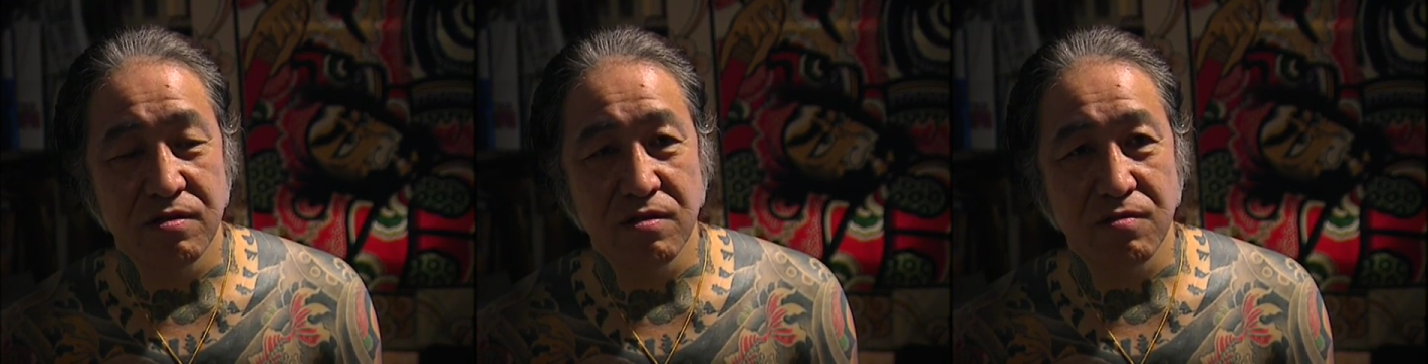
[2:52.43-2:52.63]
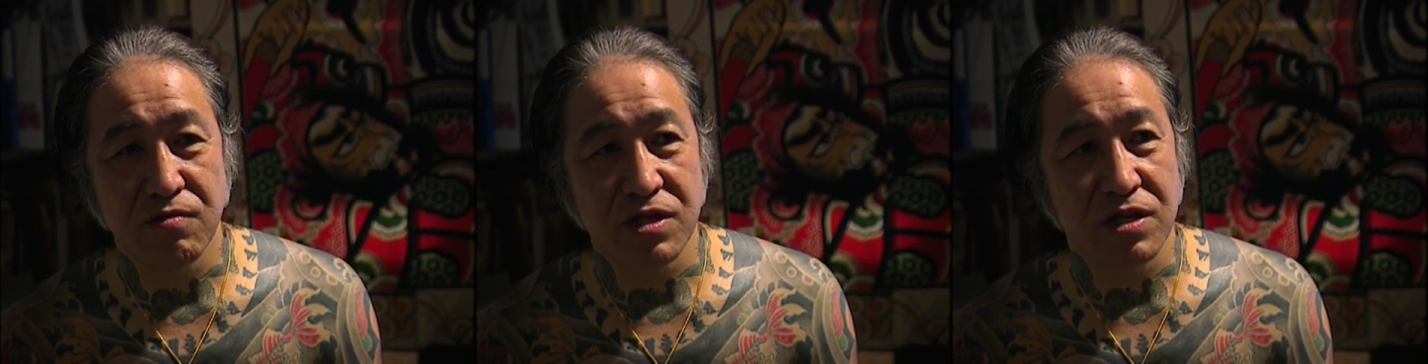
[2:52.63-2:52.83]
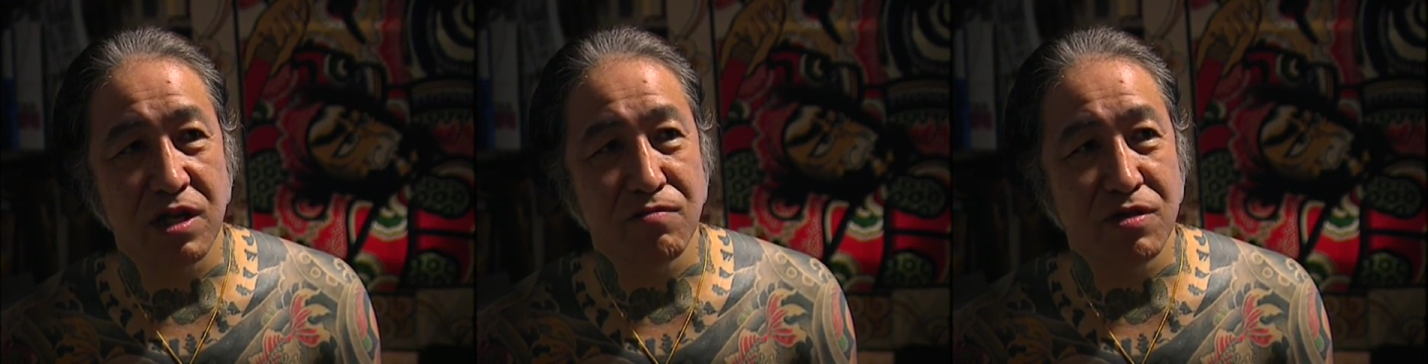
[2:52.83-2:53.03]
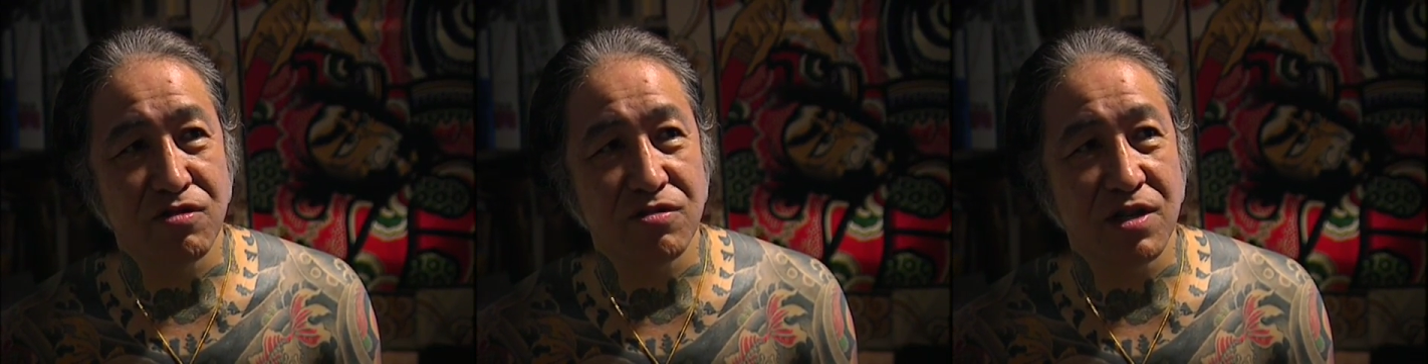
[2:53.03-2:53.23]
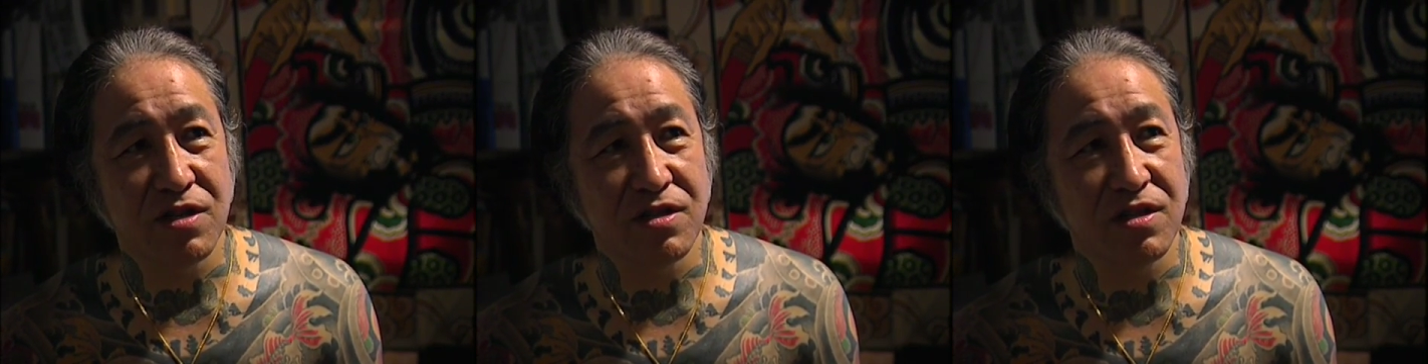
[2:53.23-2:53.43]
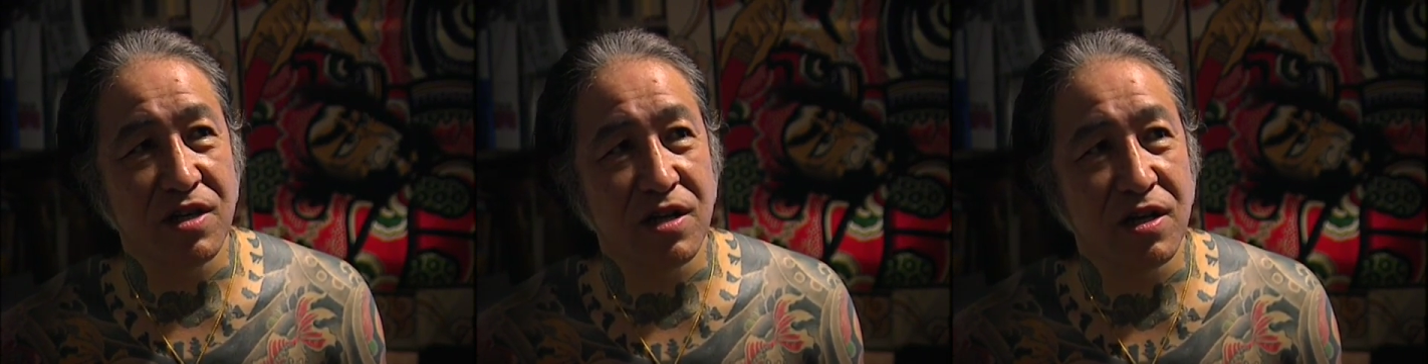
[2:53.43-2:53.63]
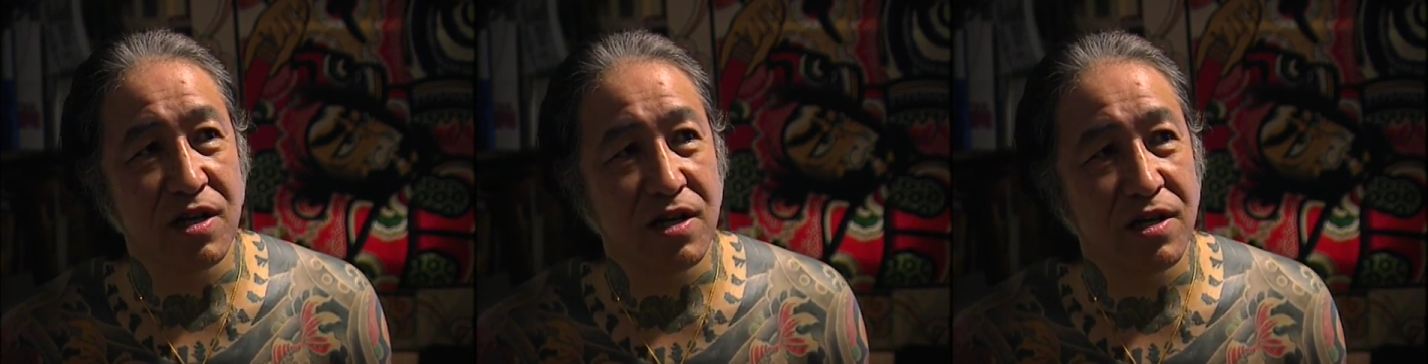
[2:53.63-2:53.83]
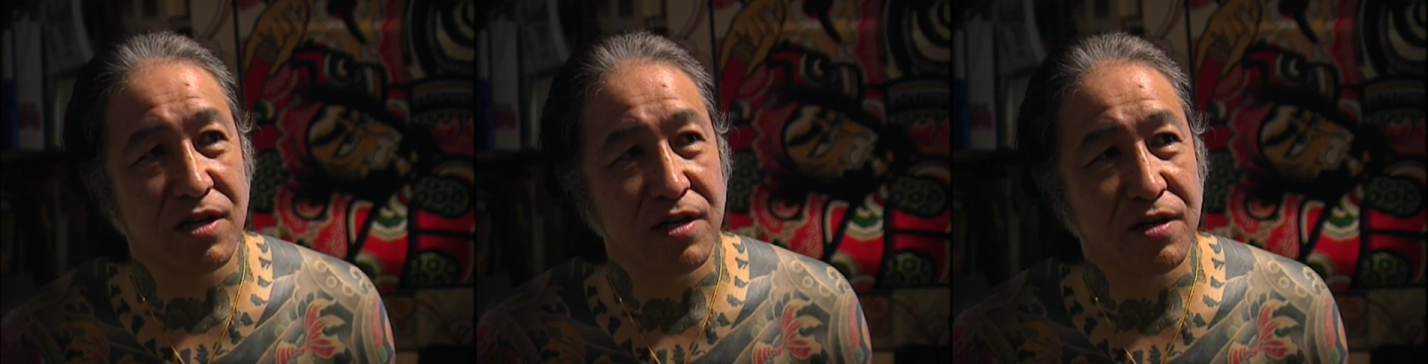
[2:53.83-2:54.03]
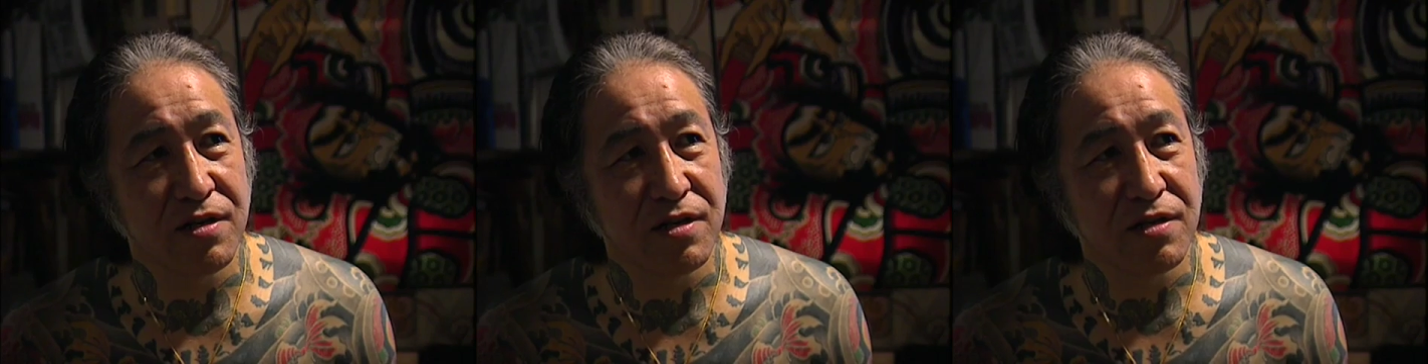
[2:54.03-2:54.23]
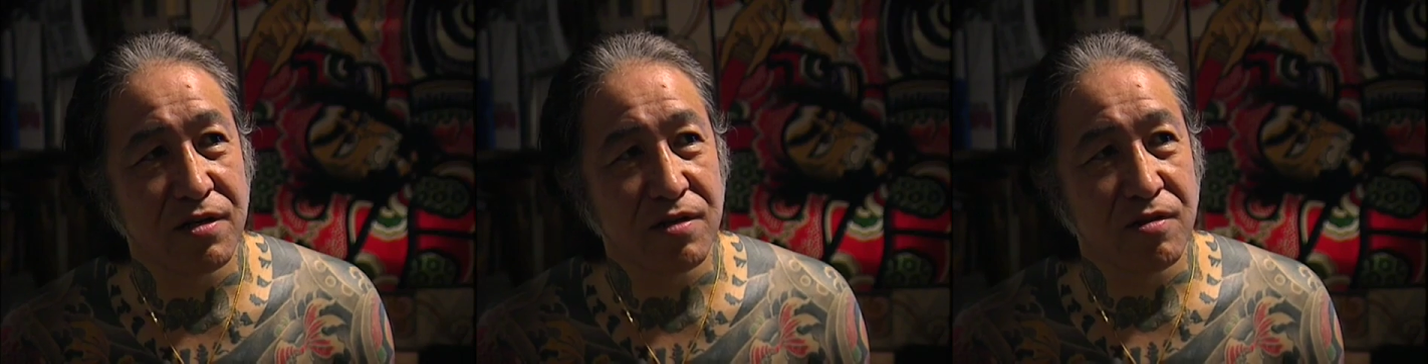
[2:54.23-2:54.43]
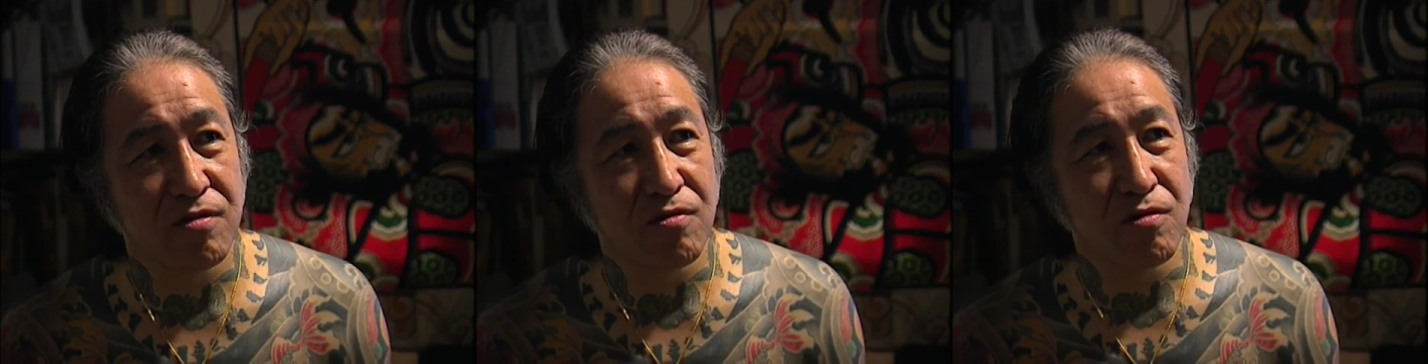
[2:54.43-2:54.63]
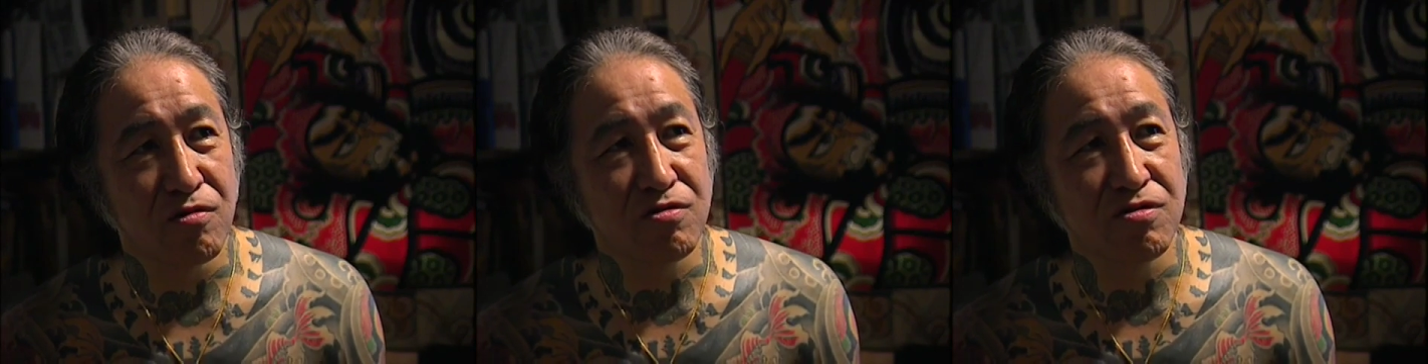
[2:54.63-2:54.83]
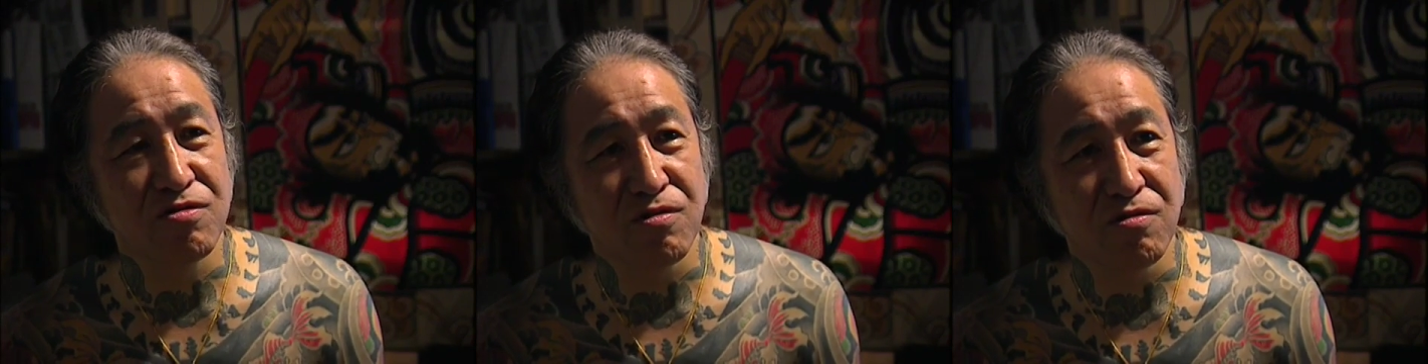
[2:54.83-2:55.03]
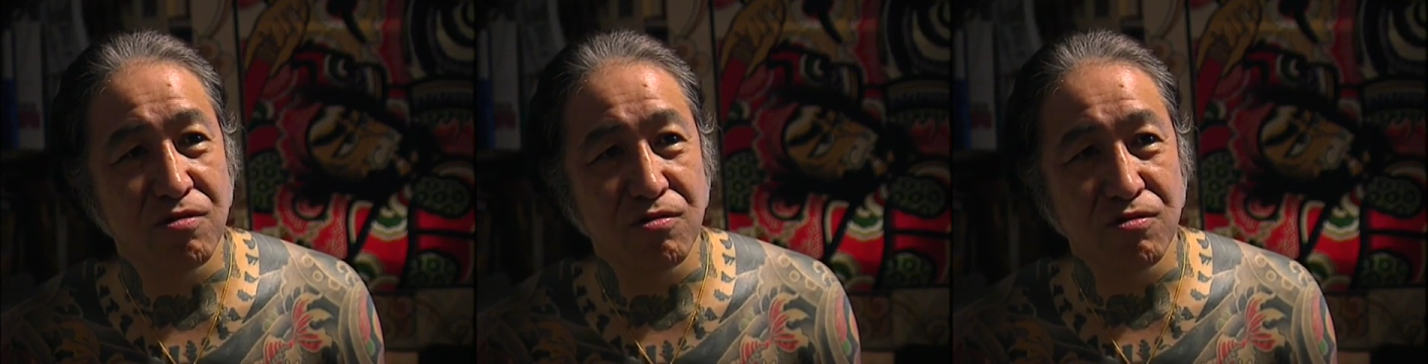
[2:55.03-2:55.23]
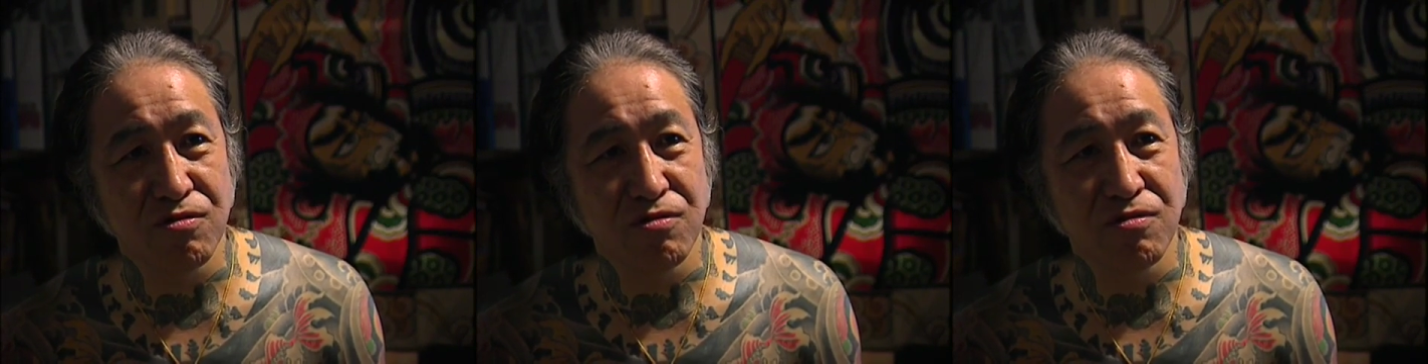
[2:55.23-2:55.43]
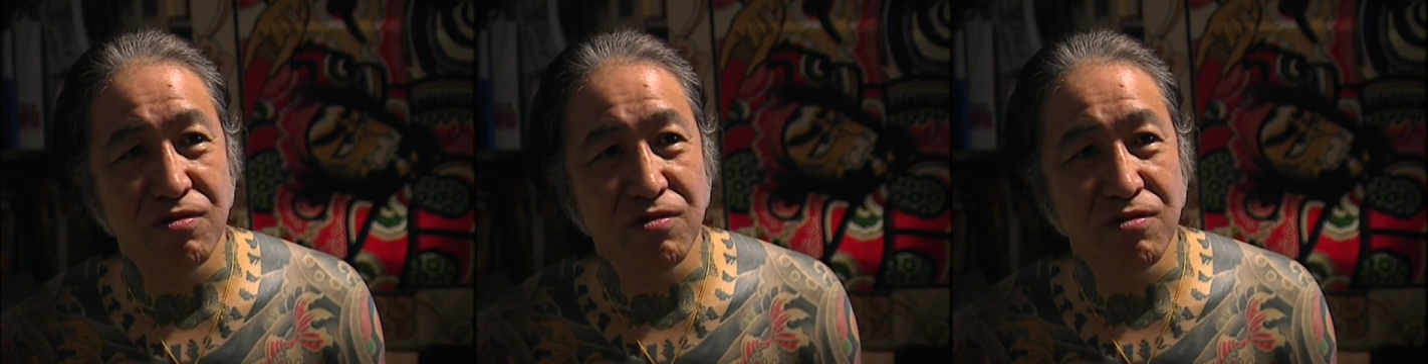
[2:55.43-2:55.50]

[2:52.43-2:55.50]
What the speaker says: They're discriminated against in terms of what they can do.